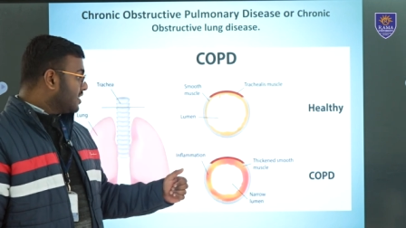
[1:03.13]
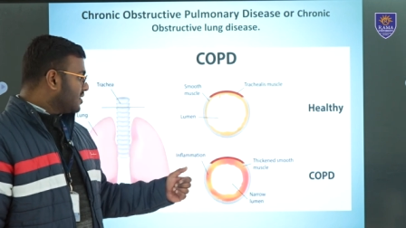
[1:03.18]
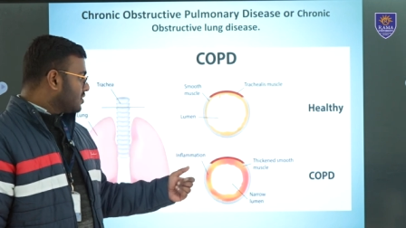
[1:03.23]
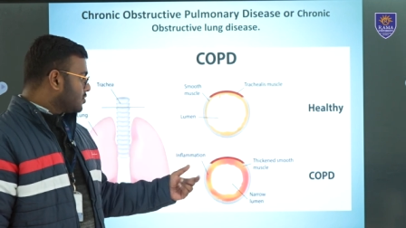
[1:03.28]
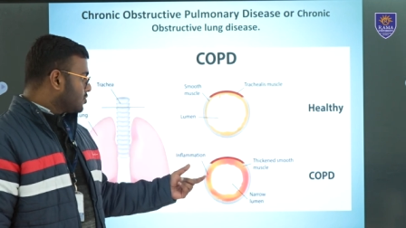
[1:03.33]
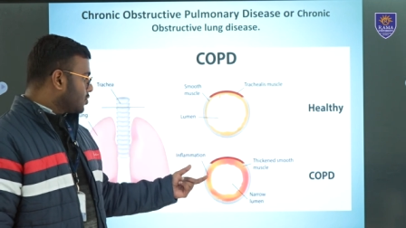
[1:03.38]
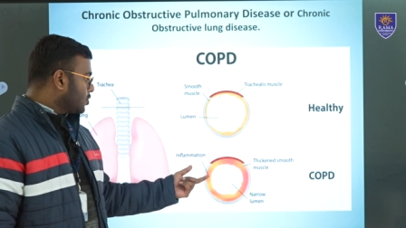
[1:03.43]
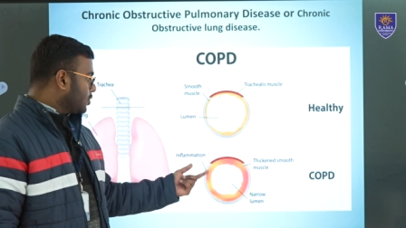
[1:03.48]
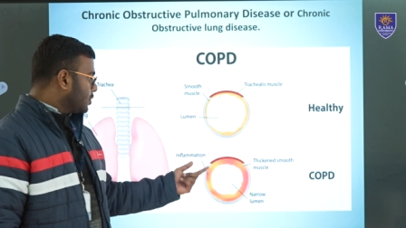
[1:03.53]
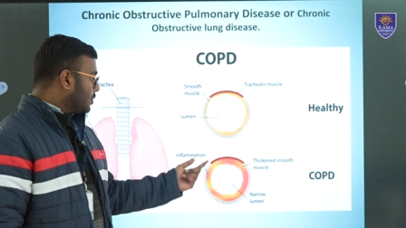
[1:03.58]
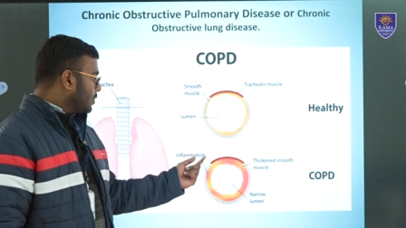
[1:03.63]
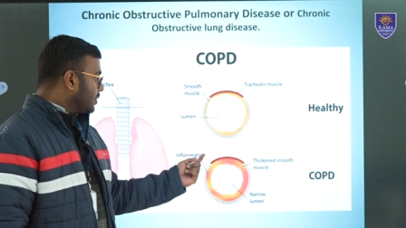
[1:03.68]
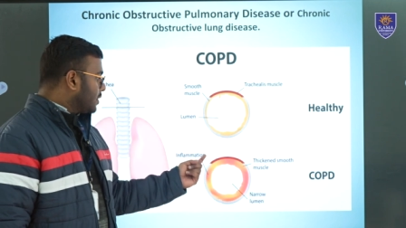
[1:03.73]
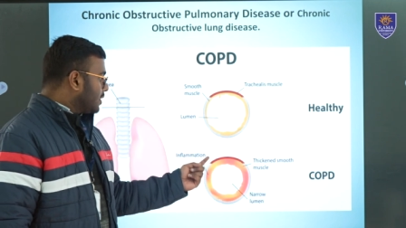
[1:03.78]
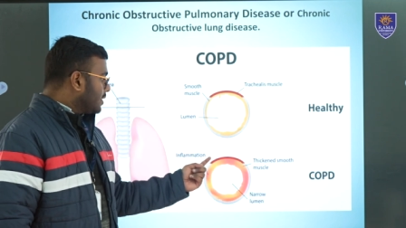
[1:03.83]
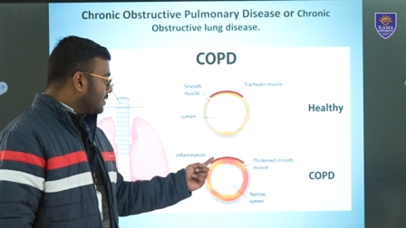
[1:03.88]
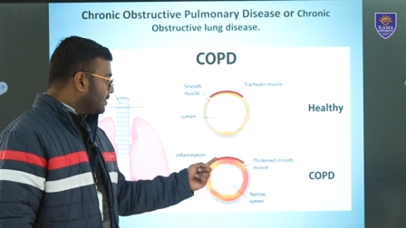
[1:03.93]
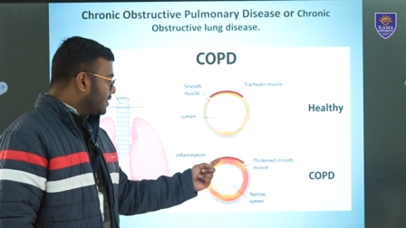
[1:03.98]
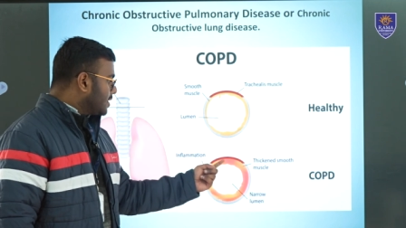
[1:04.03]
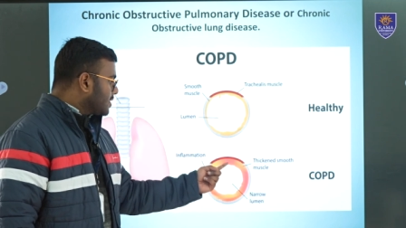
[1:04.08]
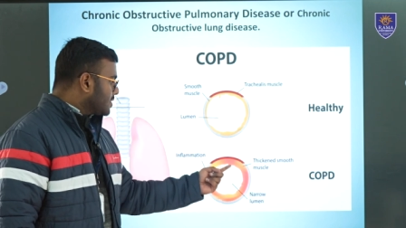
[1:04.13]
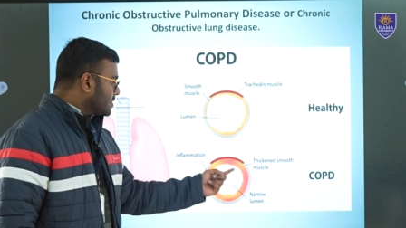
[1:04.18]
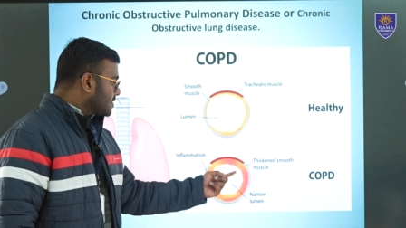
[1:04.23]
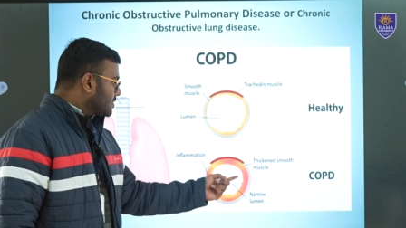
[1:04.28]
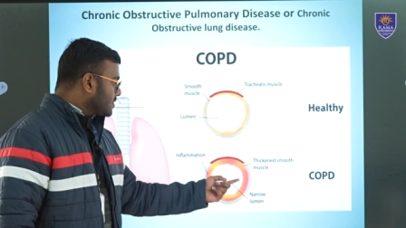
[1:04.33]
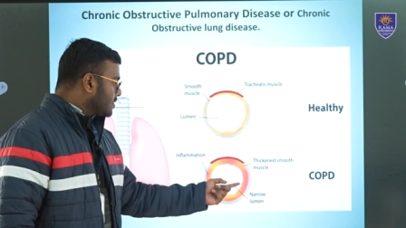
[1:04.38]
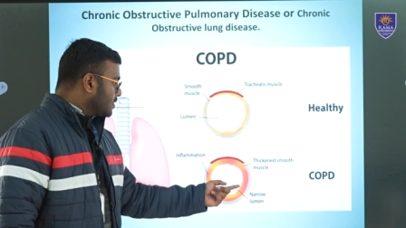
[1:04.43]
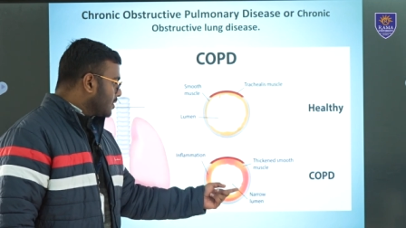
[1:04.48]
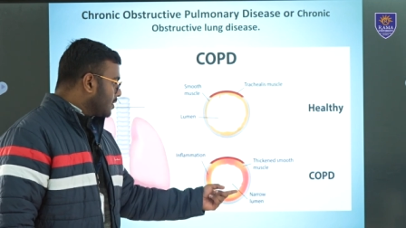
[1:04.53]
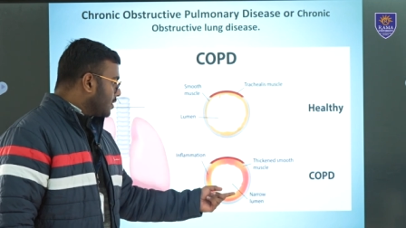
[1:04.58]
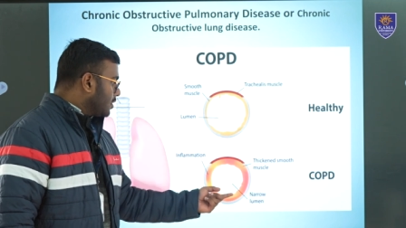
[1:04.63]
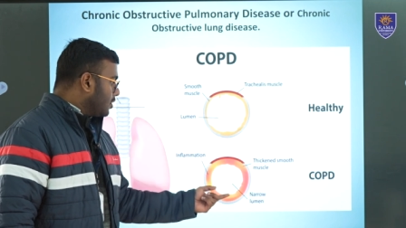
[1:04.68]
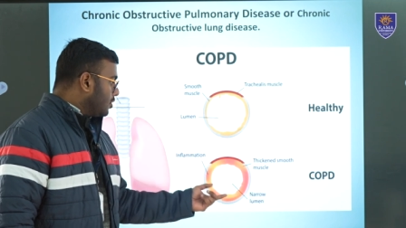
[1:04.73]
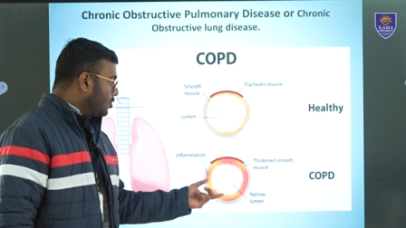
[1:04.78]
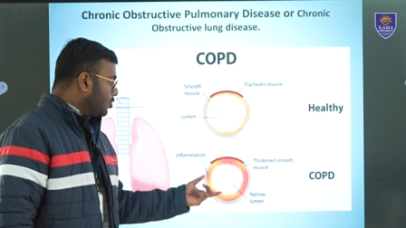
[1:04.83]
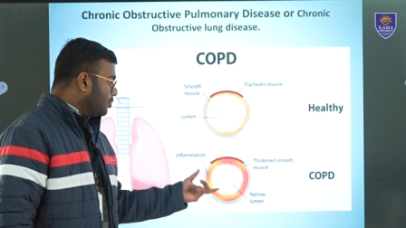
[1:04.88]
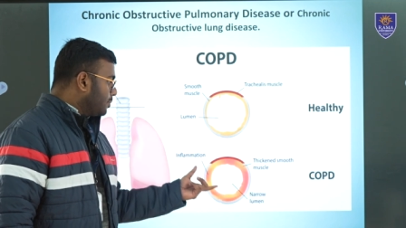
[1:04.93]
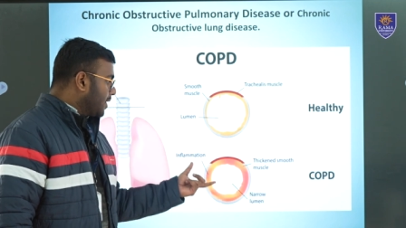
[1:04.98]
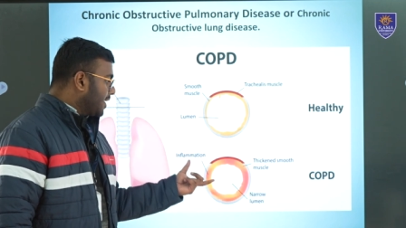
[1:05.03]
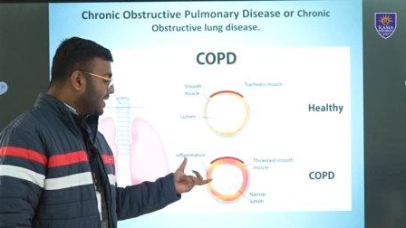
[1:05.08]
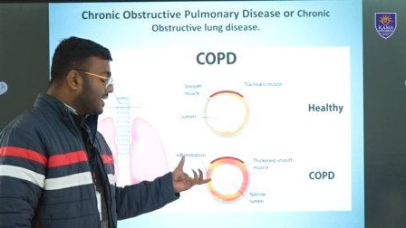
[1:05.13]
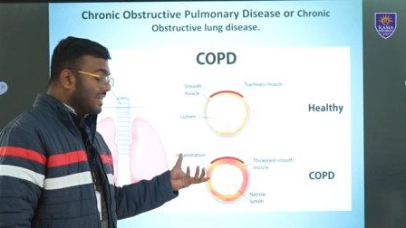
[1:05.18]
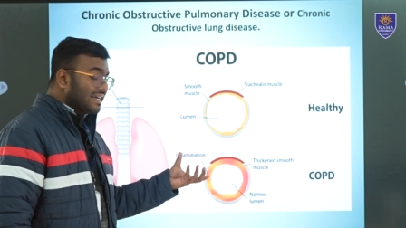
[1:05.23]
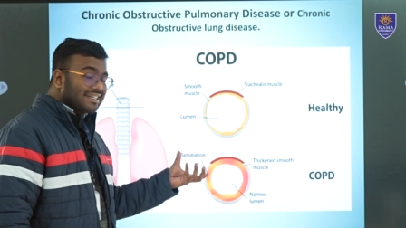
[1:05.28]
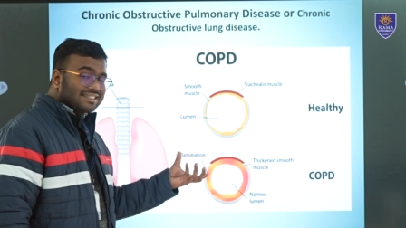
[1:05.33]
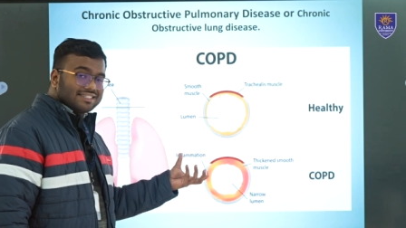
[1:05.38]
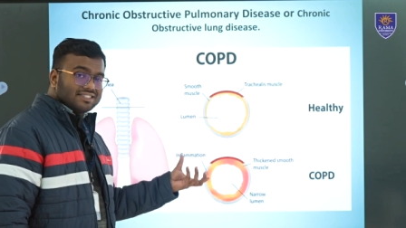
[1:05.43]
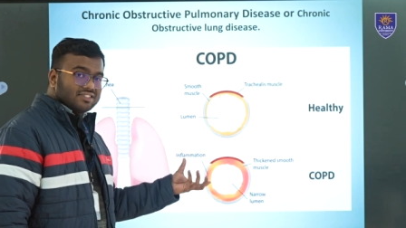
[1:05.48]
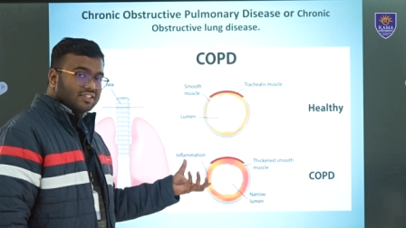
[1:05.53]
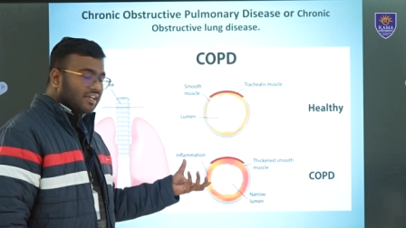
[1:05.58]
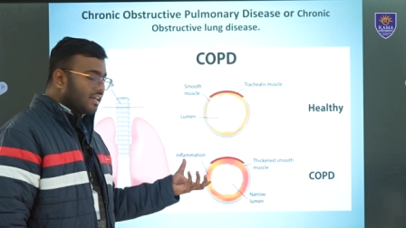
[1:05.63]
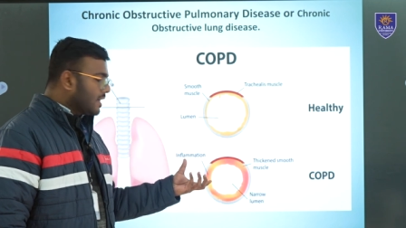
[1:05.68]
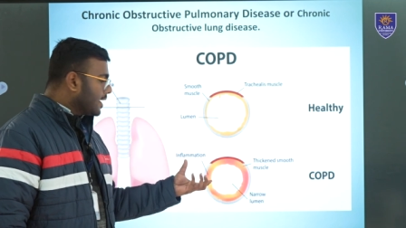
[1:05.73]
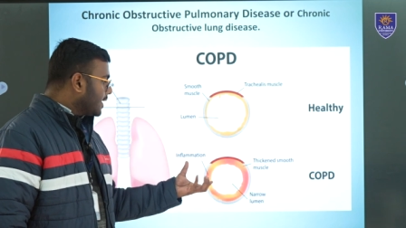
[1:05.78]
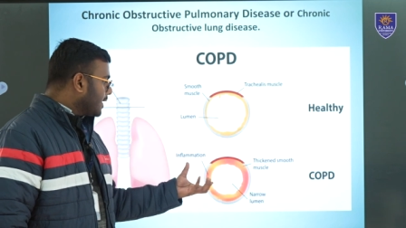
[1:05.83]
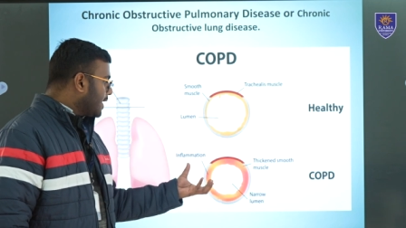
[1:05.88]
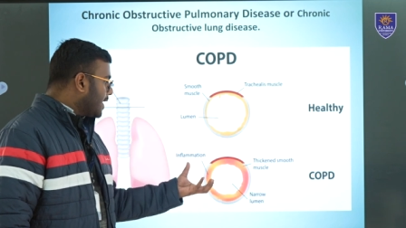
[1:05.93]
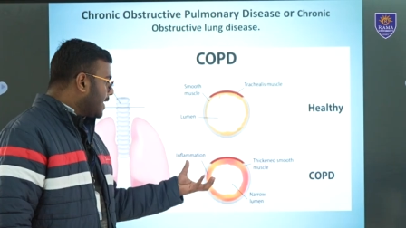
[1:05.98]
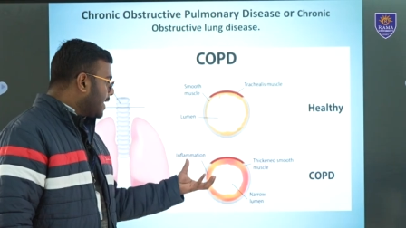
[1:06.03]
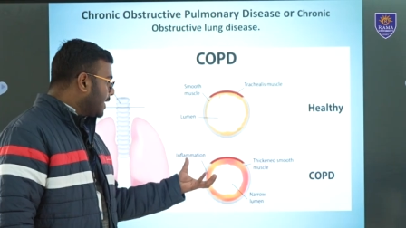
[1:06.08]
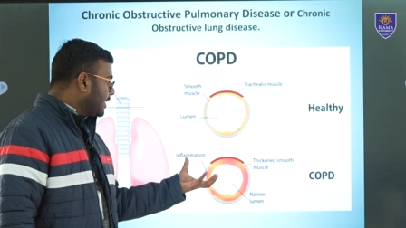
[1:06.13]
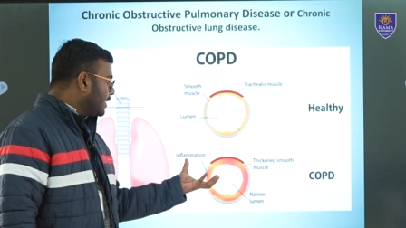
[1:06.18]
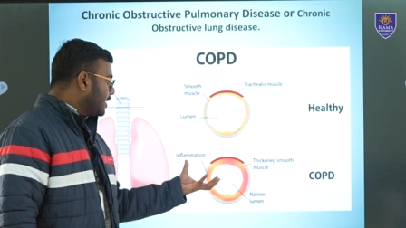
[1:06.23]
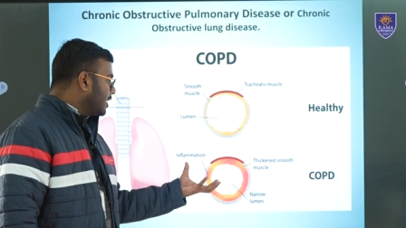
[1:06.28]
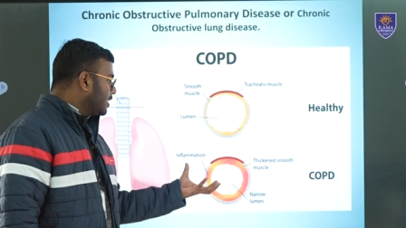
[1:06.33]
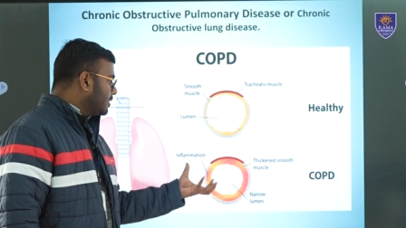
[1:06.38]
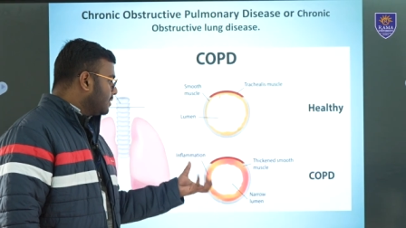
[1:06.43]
So, this lumen gets thicker, and